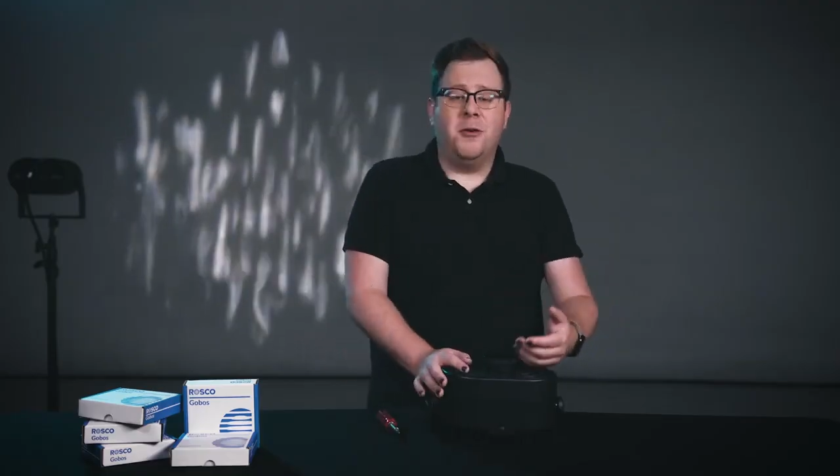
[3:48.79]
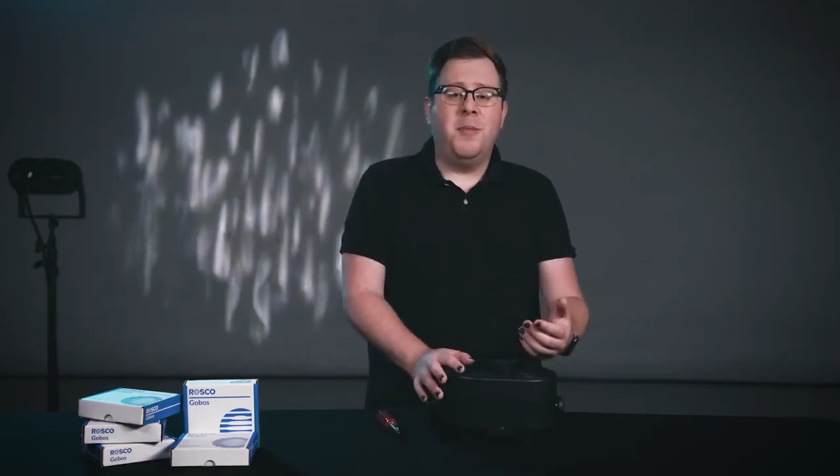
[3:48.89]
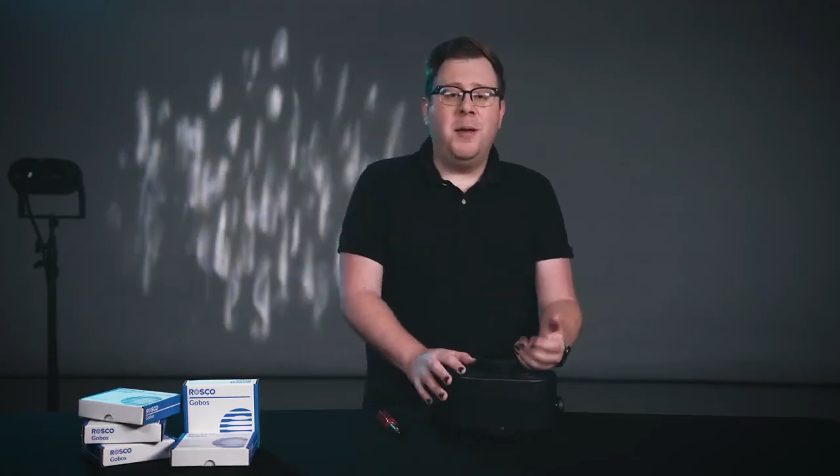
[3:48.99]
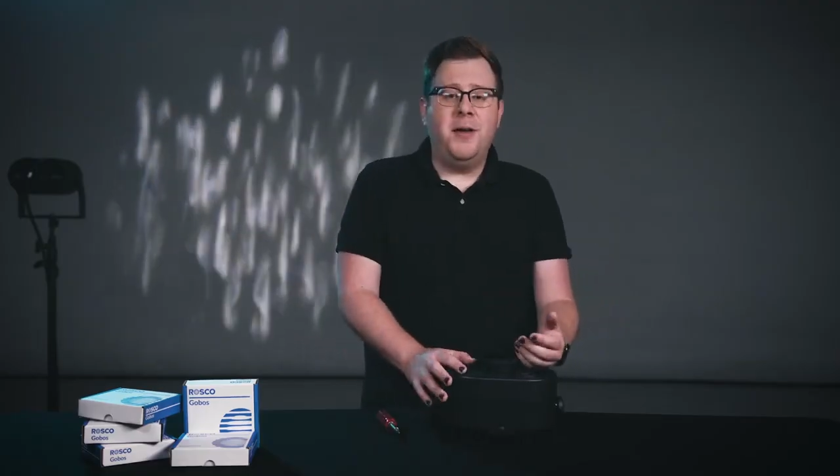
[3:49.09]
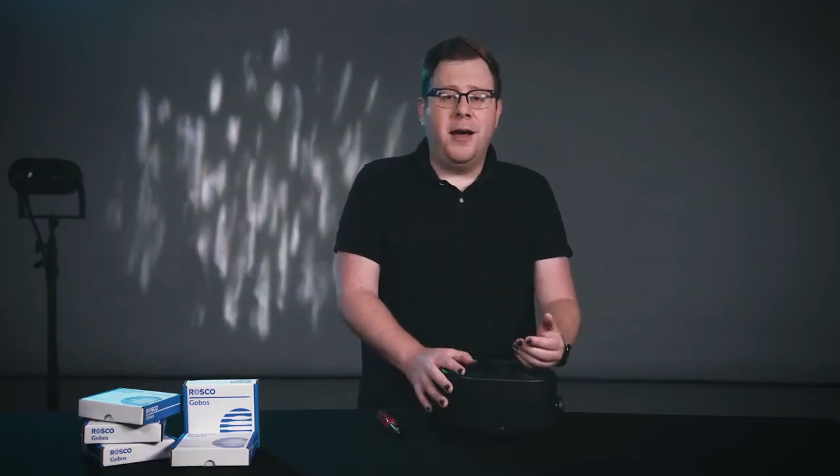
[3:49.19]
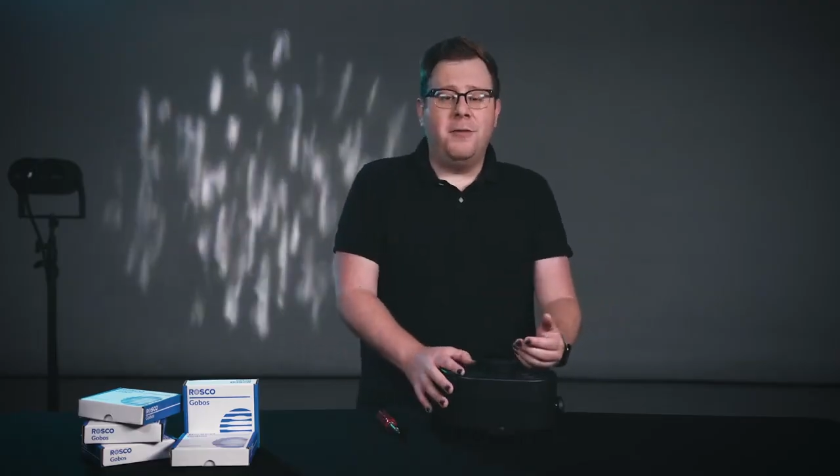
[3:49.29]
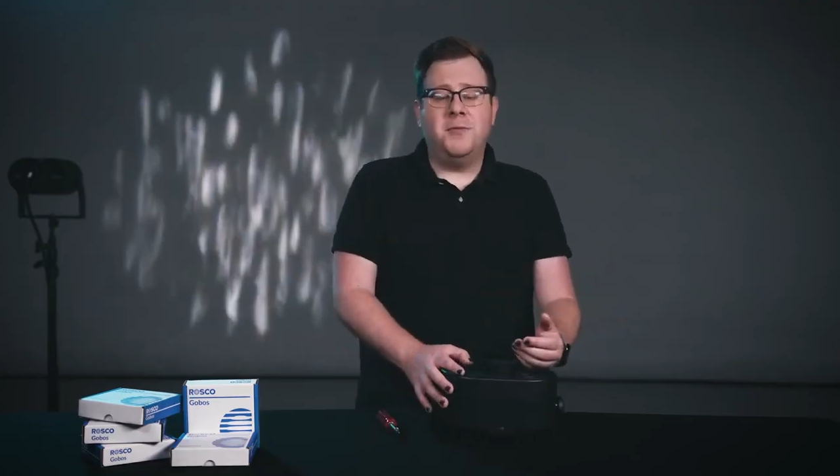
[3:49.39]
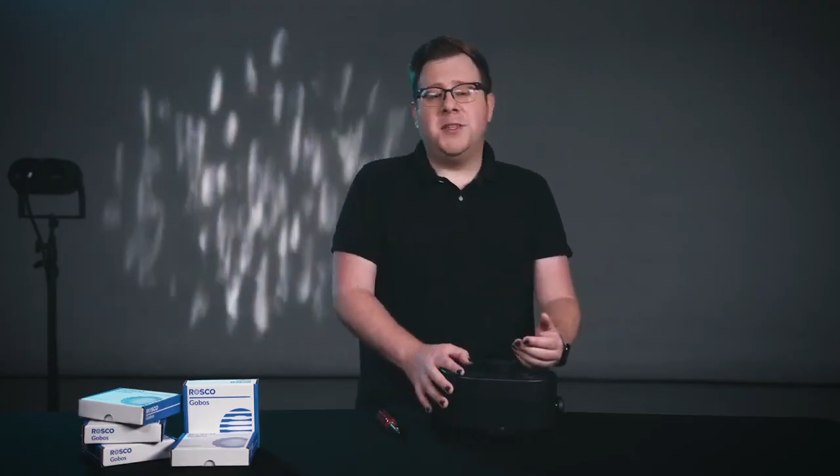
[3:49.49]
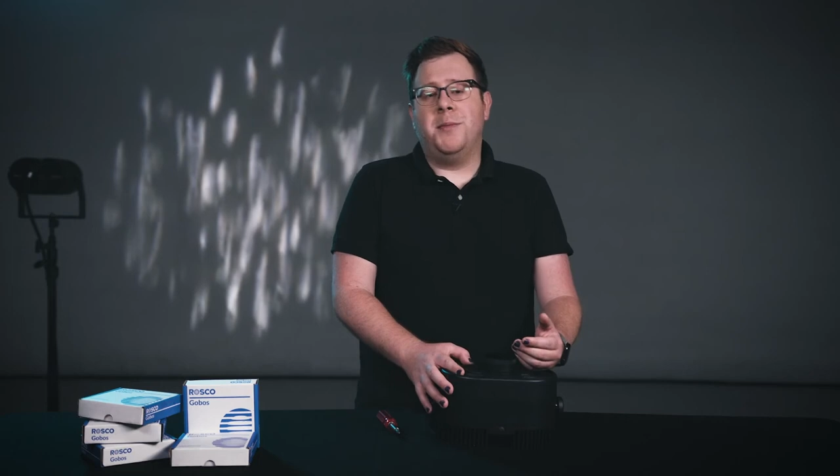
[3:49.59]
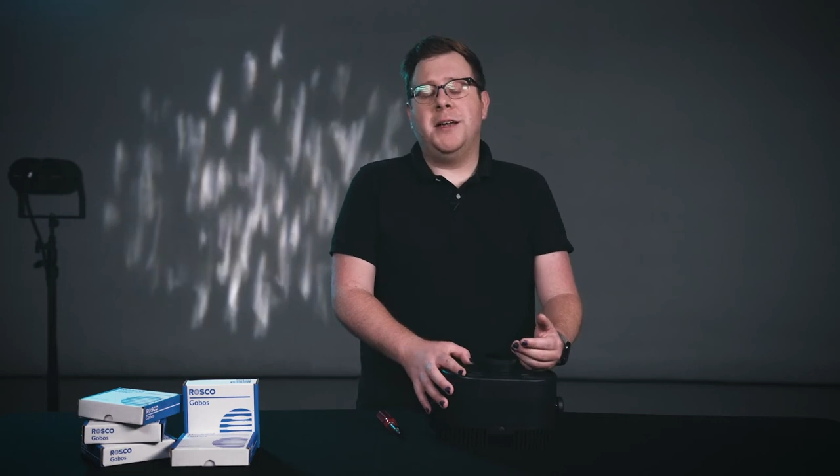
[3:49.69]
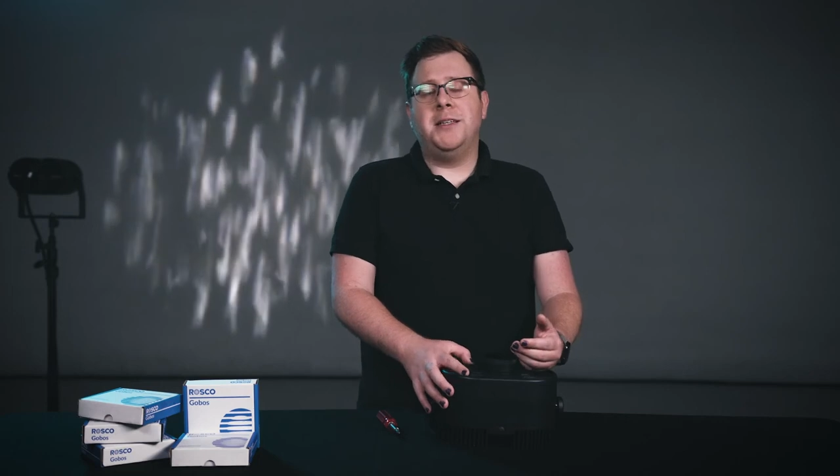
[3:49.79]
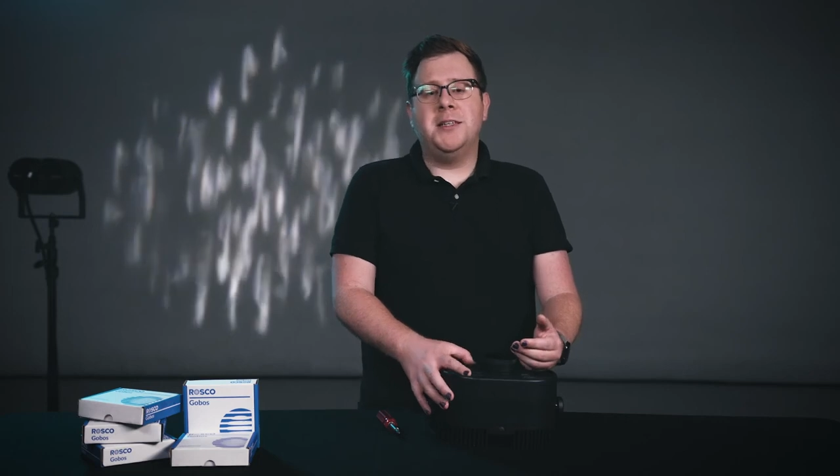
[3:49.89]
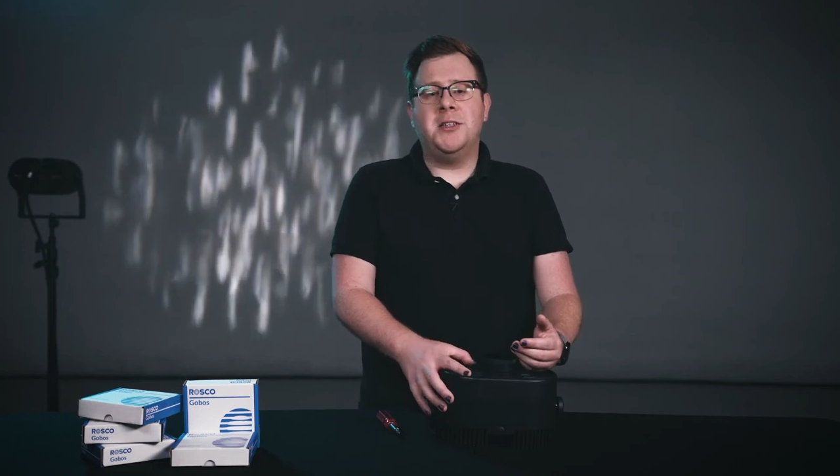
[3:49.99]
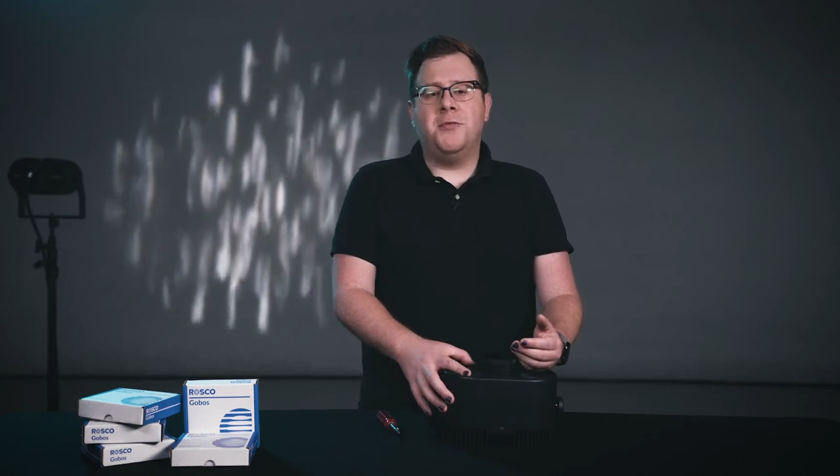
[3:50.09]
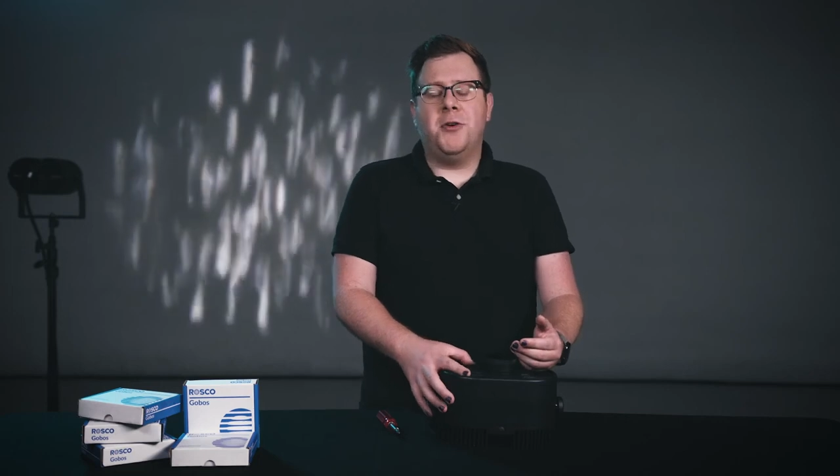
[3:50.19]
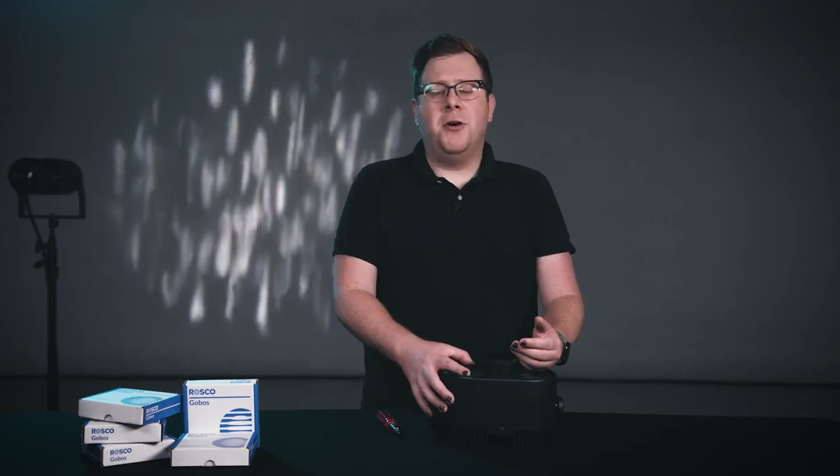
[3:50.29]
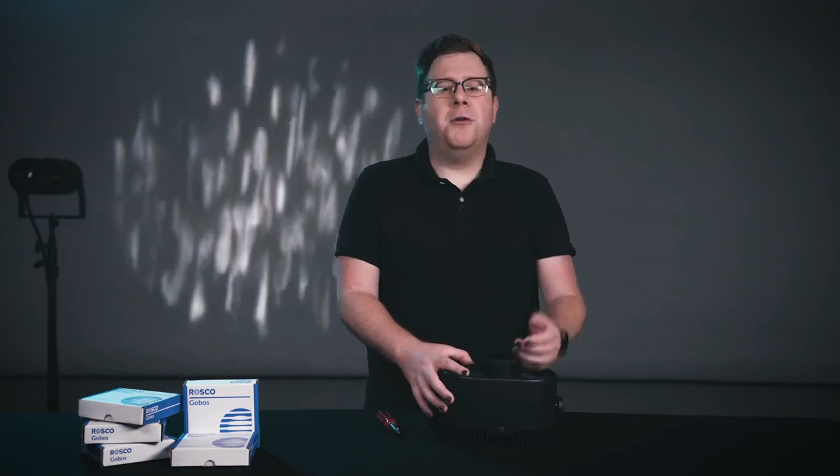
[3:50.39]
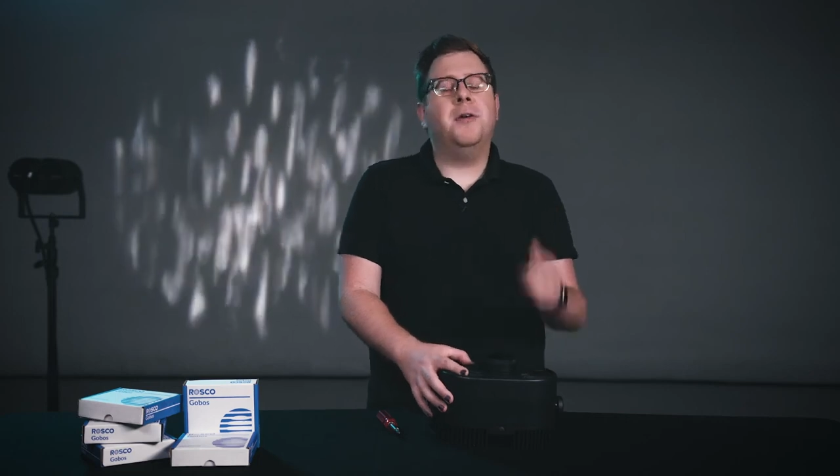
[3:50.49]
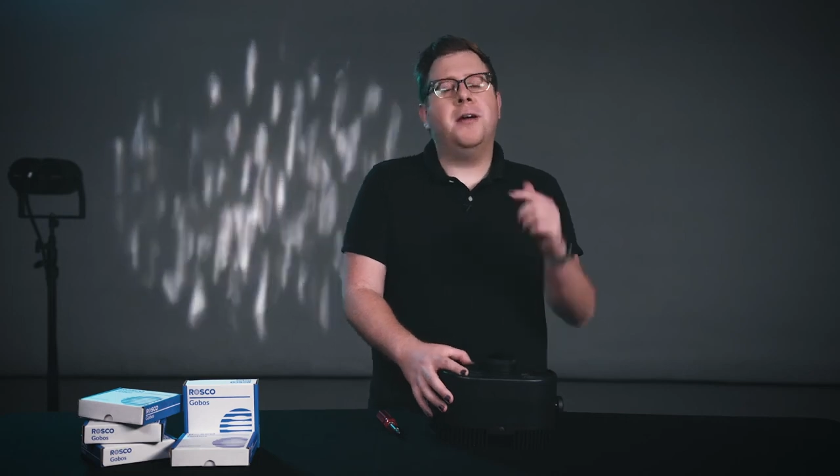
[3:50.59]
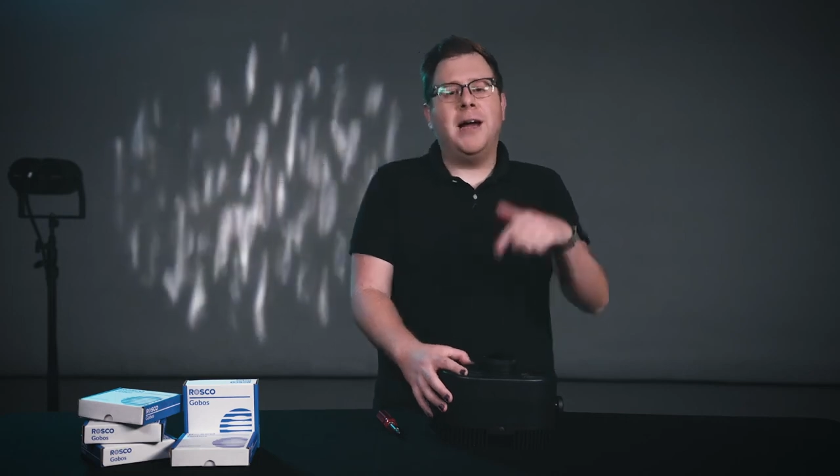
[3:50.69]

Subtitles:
Or maybe have some ideas of your own?